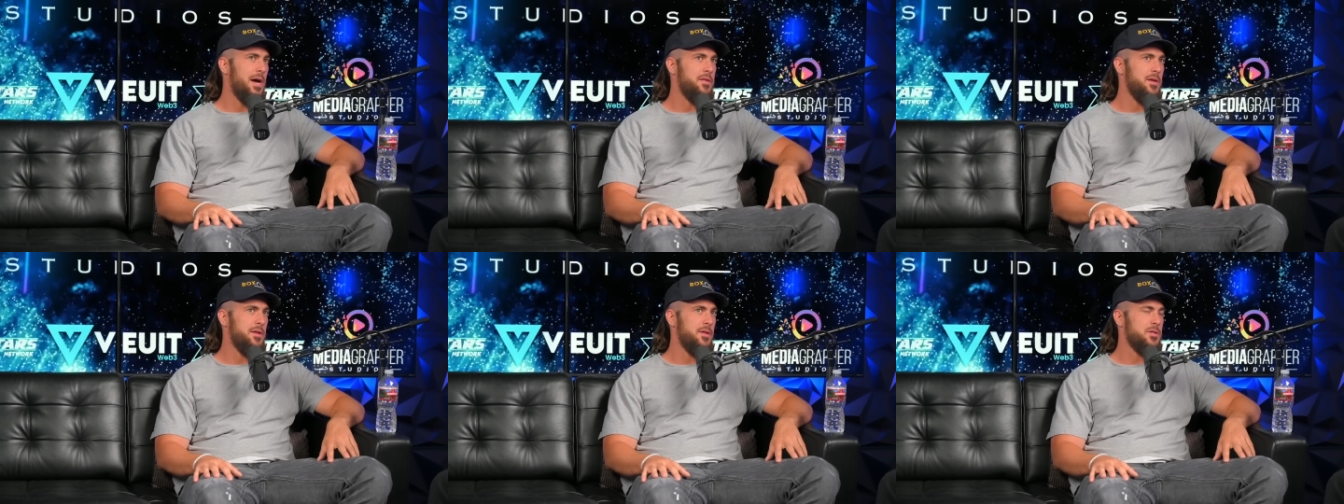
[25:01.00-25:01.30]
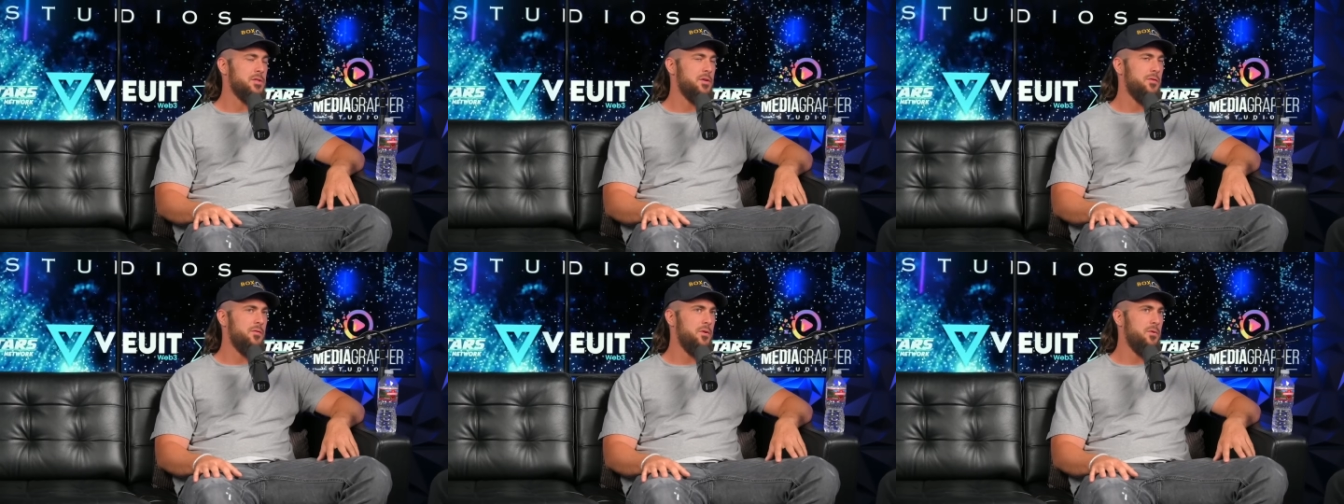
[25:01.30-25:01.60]
I think
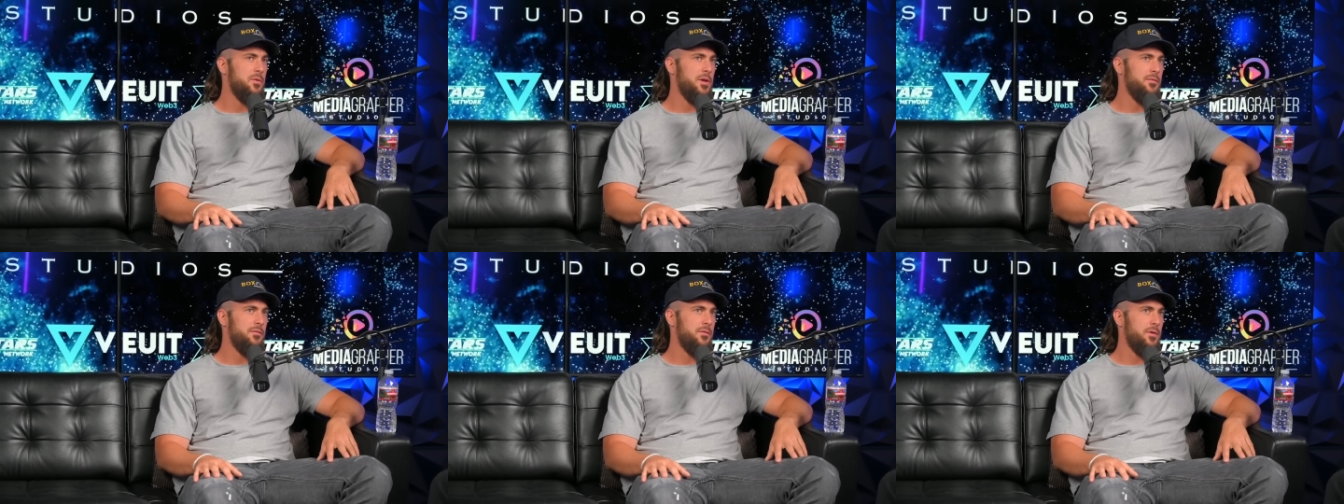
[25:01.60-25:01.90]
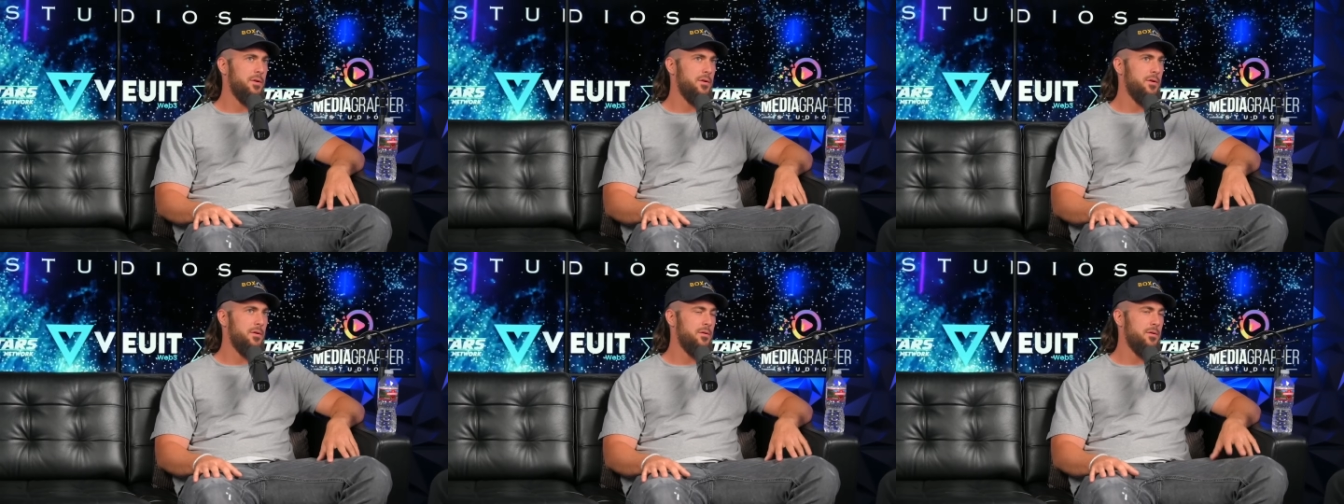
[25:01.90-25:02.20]
there's a few
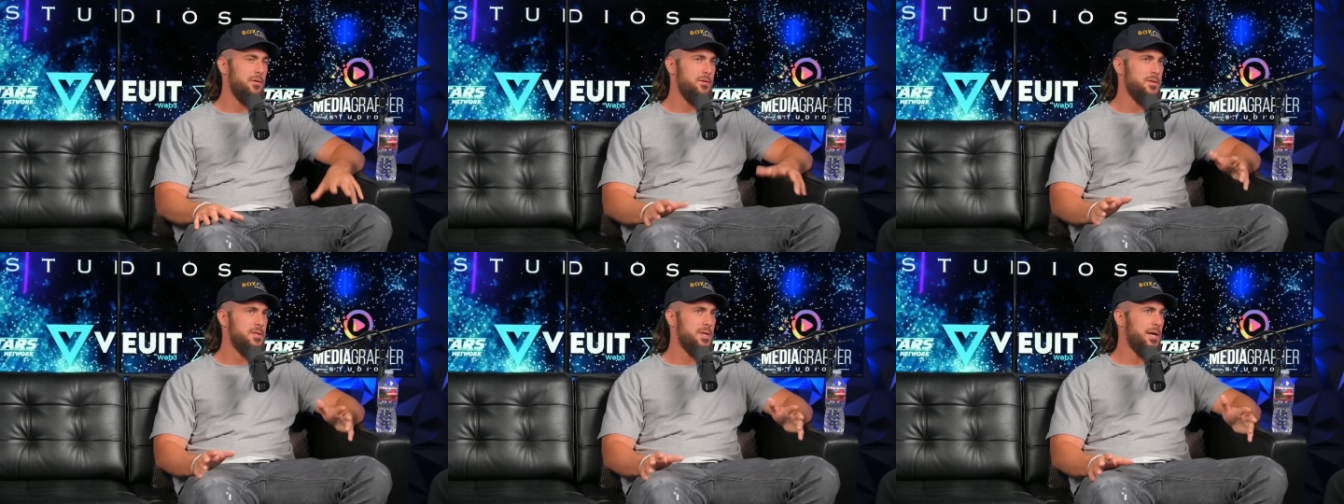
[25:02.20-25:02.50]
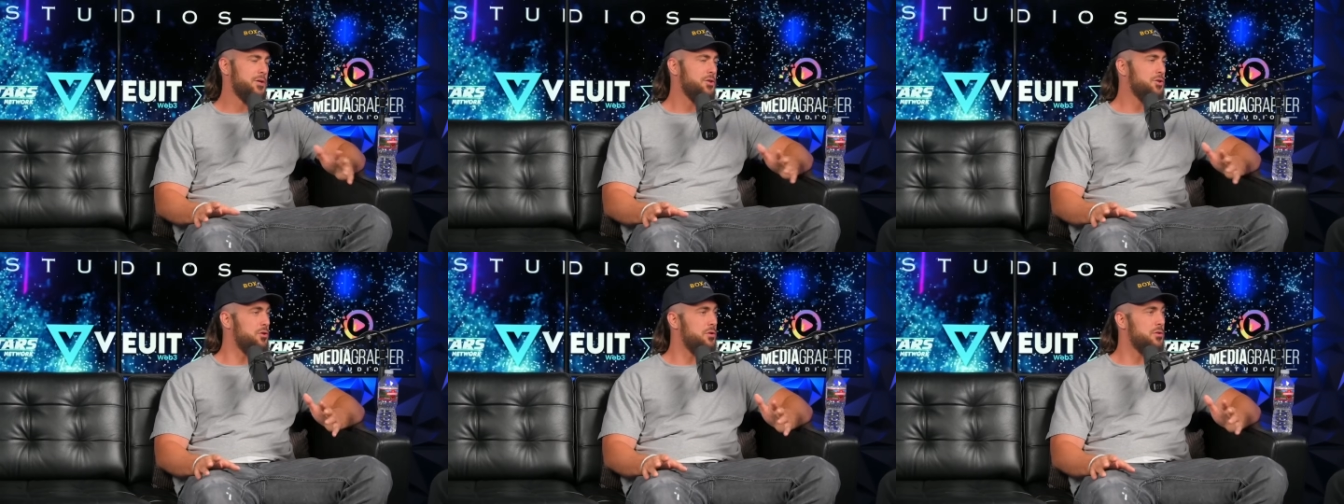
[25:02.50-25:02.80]
different
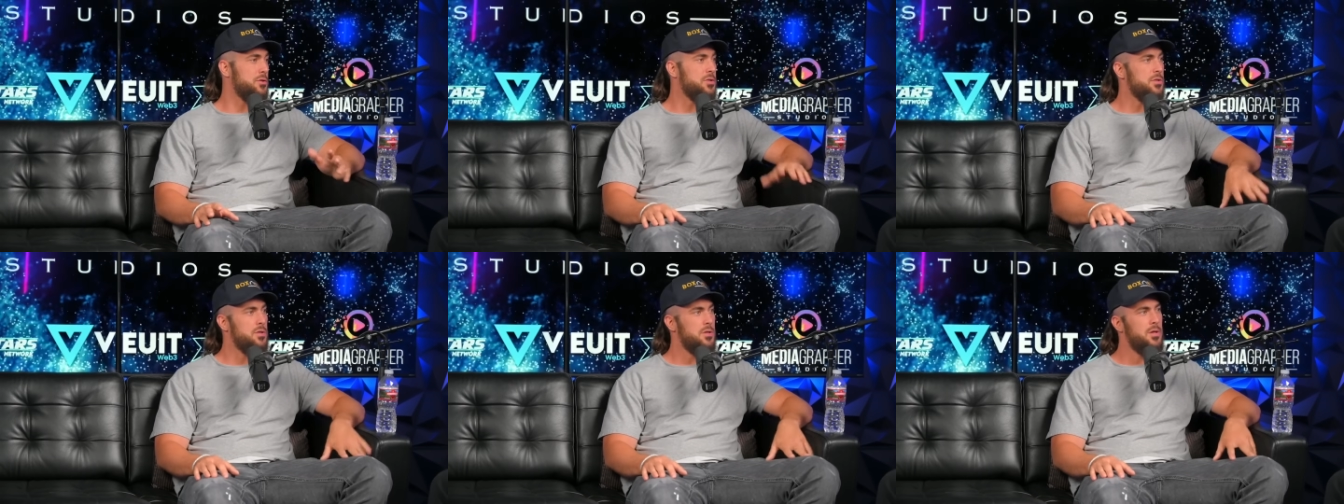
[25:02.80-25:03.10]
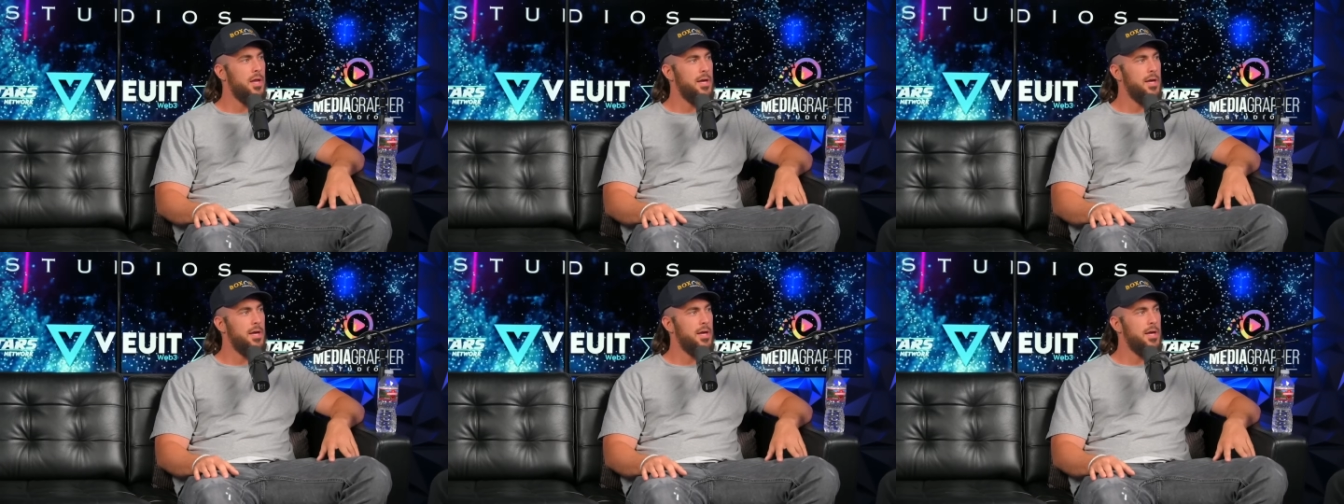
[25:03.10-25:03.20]
sections.